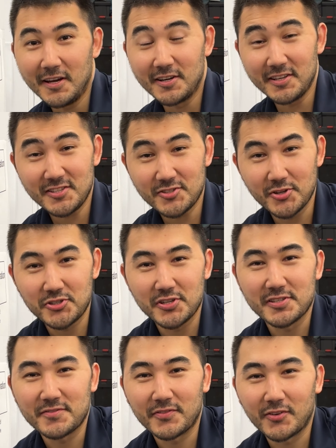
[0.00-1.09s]

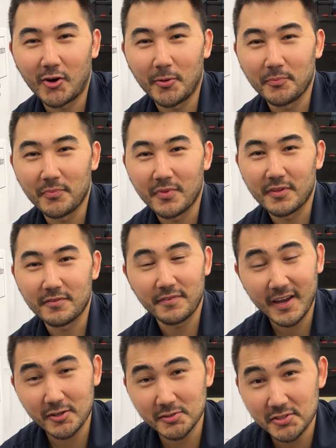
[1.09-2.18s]
Researchers from the
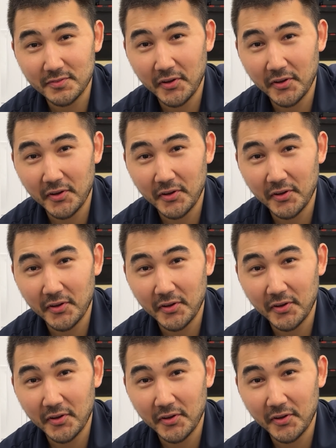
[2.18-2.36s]
Faculty